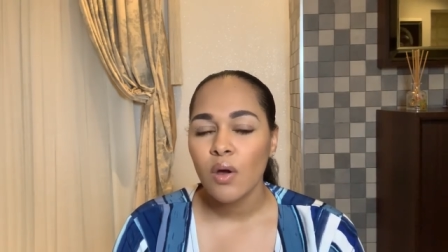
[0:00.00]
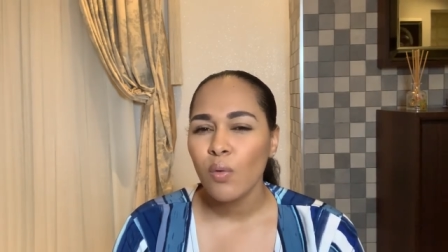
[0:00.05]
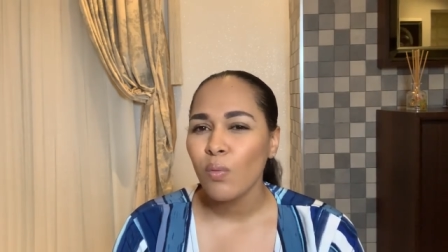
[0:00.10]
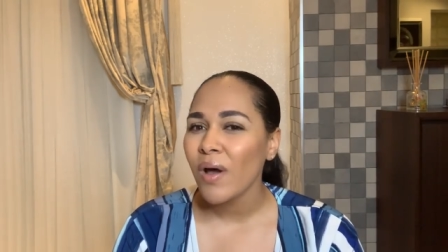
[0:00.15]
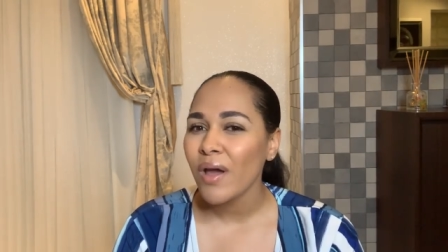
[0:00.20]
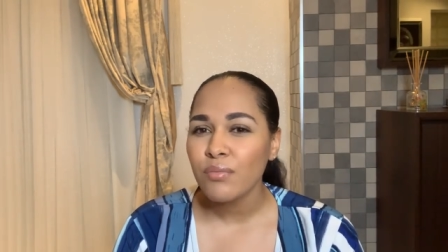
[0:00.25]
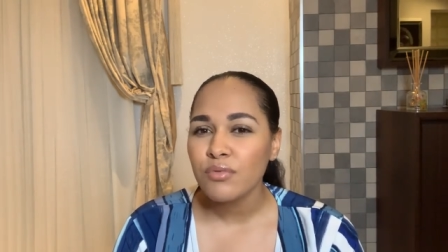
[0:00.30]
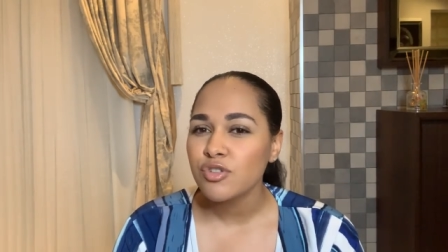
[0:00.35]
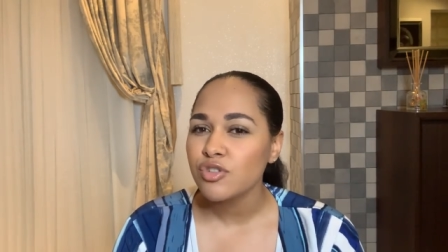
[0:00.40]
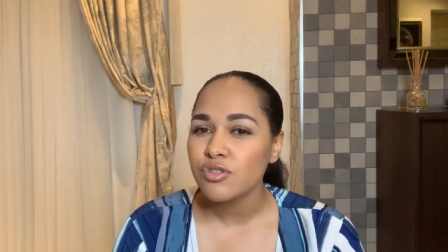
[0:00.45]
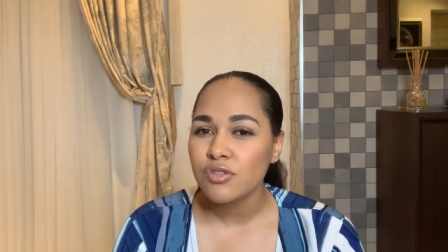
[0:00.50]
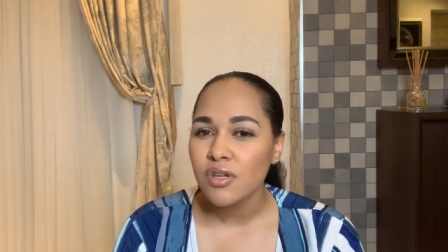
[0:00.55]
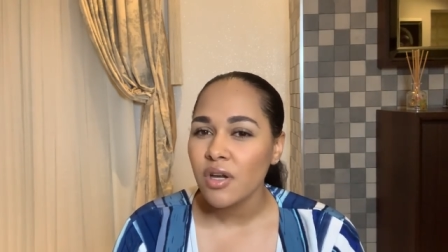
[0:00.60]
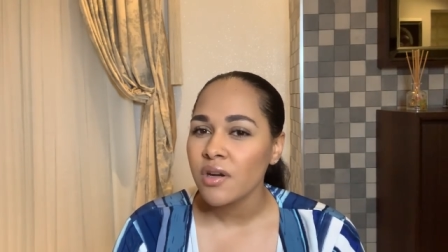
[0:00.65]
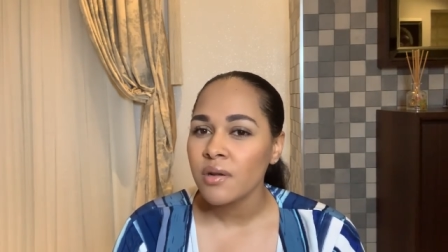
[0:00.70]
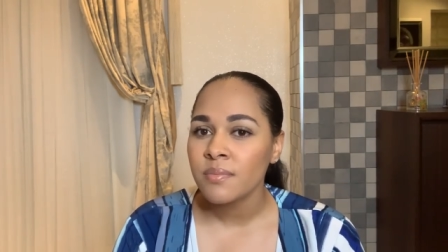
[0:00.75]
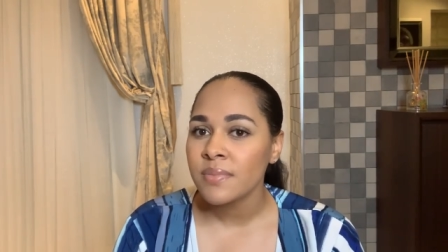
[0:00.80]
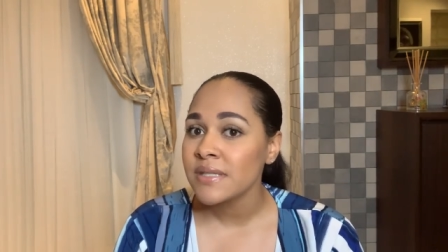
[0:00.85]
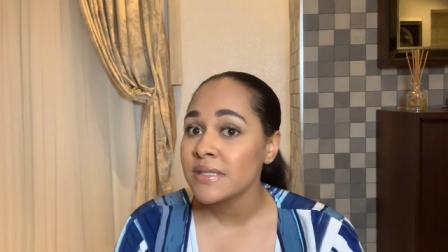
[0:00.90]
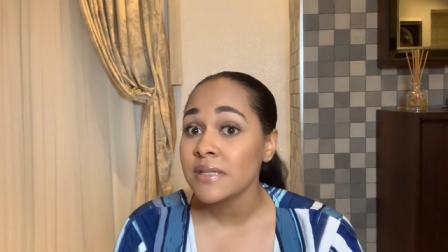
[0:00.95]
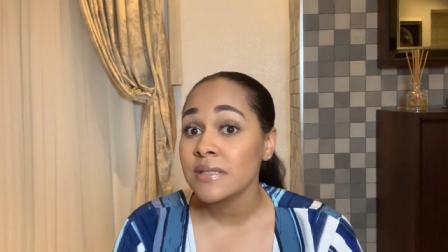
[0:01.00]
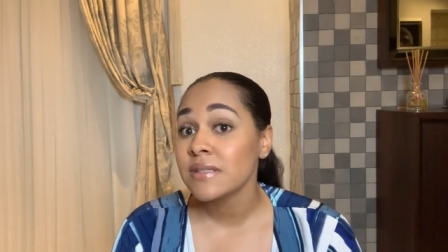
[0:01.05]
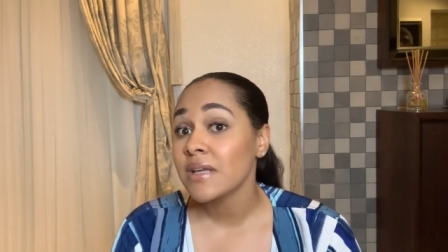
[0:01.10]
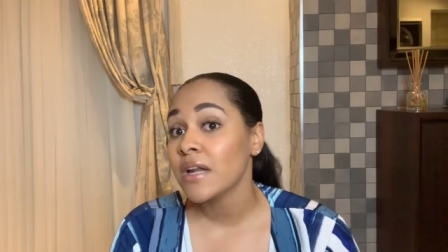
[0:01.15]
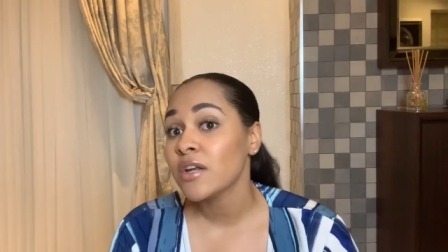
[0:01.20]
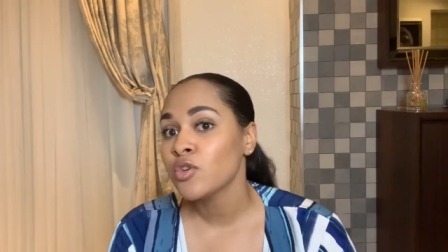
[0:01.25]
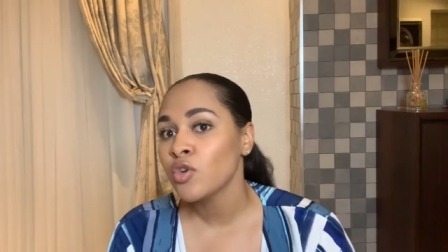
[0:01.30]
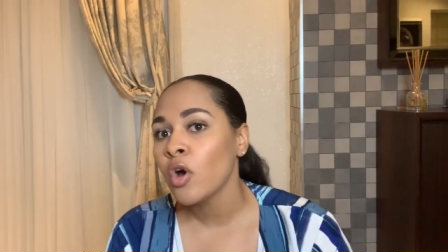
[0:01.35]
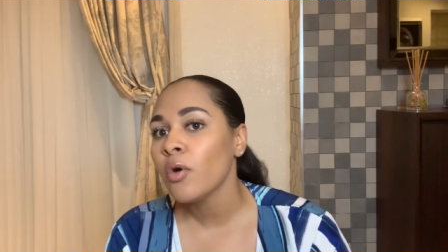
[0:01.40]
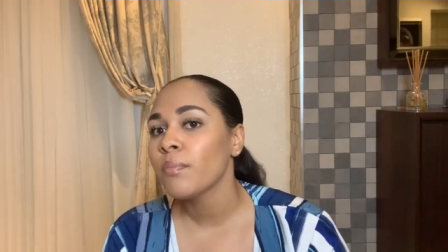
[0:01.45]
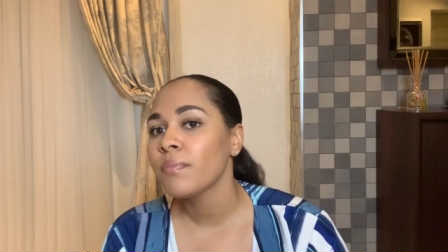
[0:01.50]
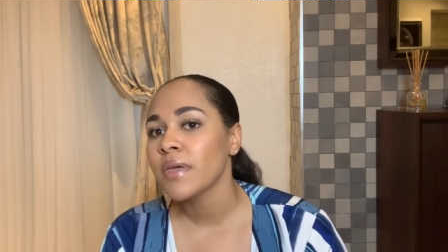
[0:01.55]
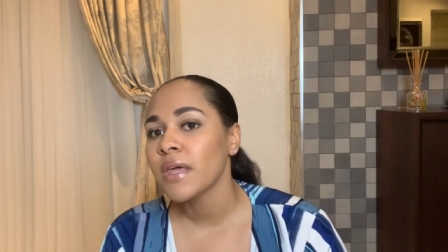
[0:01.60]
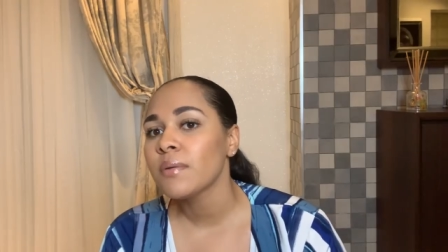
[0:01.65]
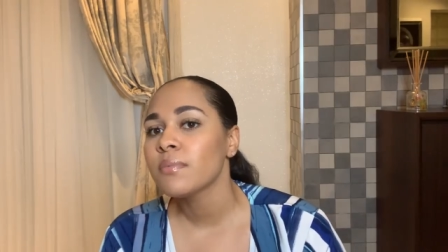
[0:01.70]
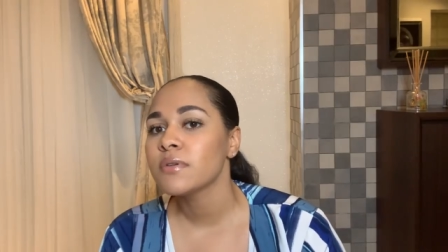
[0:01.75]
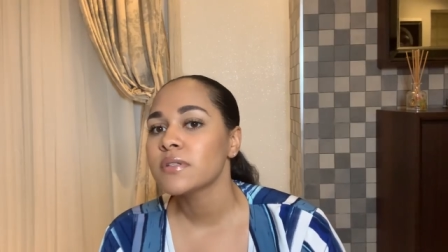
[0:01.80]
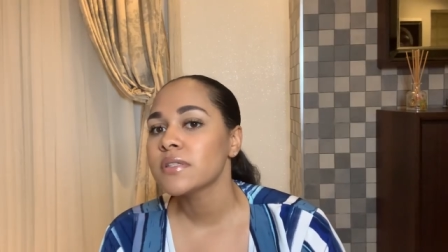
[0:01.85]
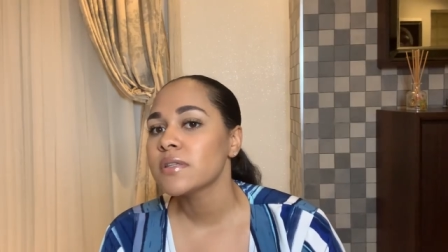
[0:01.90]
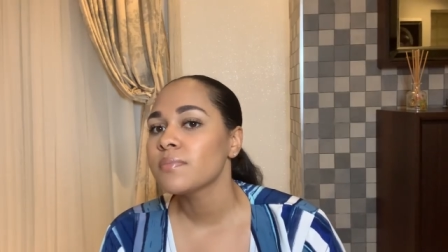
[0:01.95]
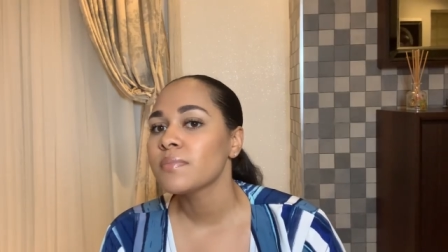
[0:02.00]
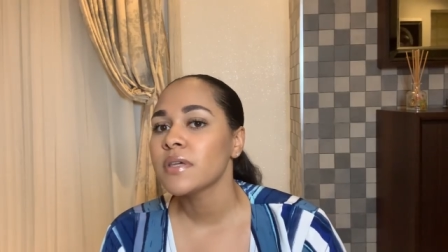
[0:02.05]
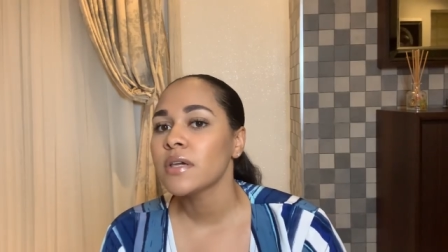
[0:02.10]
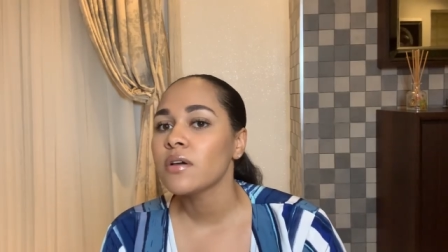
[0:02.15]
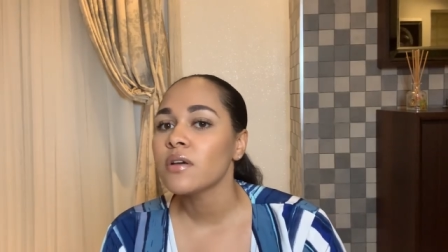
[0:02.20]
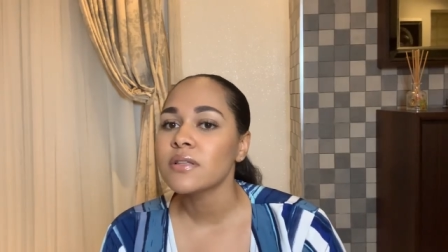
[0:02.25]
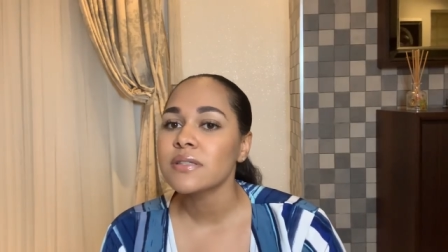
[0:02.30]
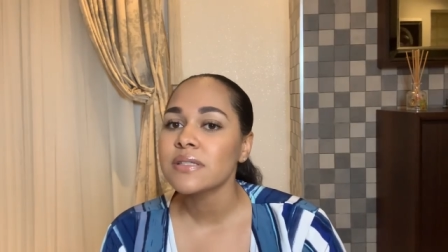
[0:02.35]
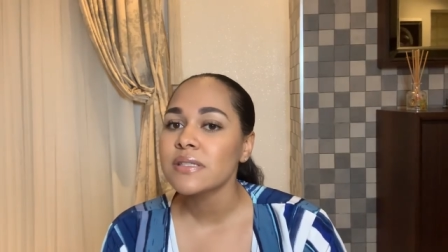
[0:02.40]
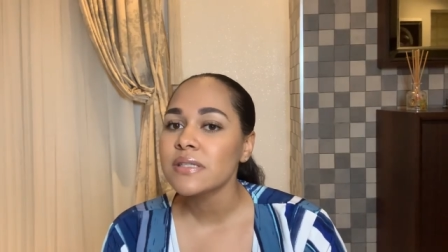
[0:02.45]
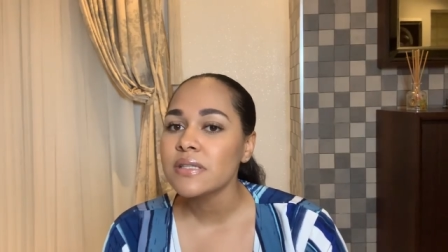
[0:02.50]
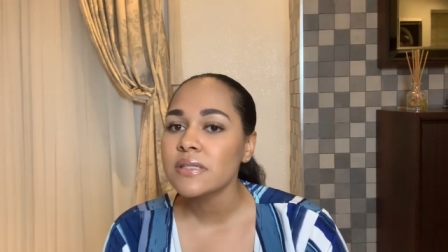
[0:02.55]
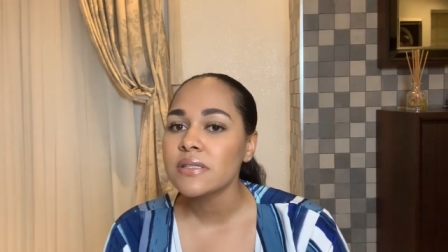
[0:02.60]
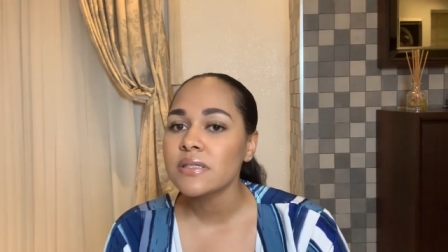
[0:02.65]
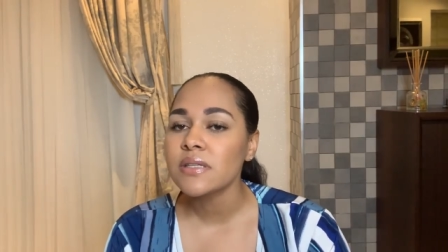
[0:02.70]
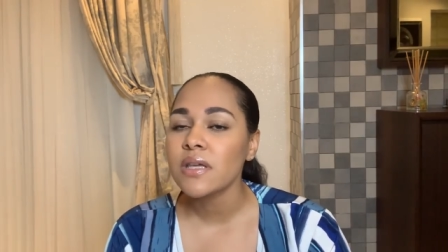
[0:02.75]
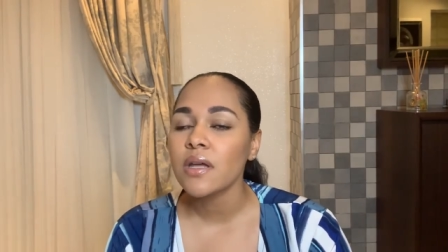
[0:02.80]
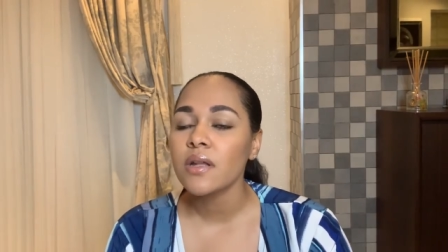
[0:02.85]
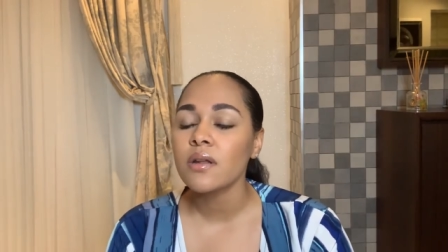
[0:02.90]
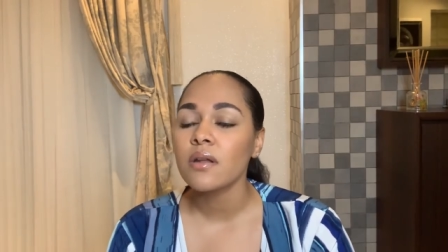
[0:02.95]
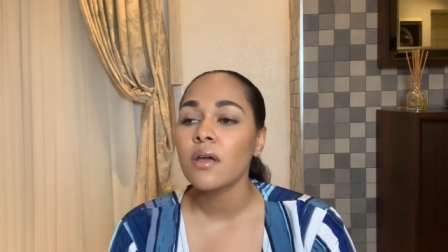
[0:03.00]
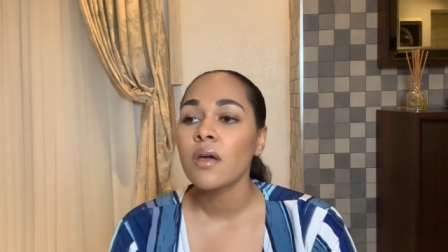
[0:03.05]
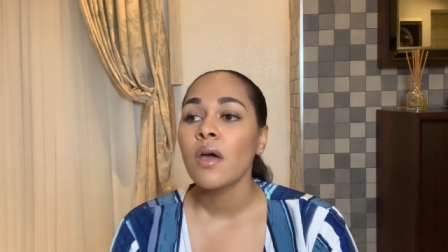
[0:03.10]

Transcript: why would you start a business and not be able to be consistent?